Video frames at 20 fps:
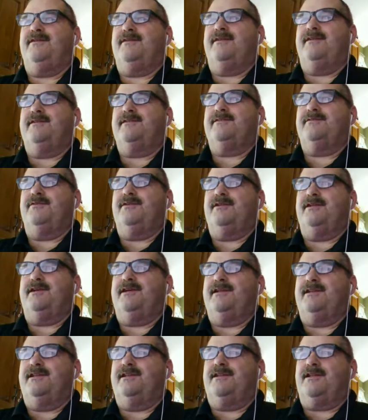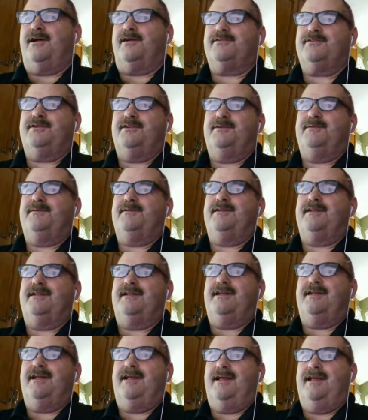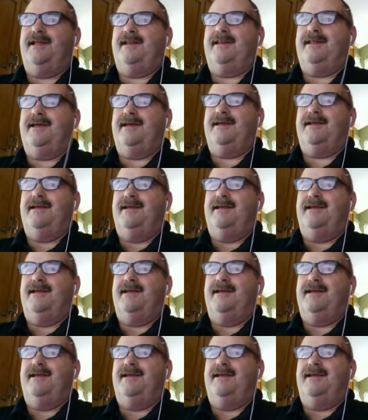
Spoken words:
And it's really good to talk to him and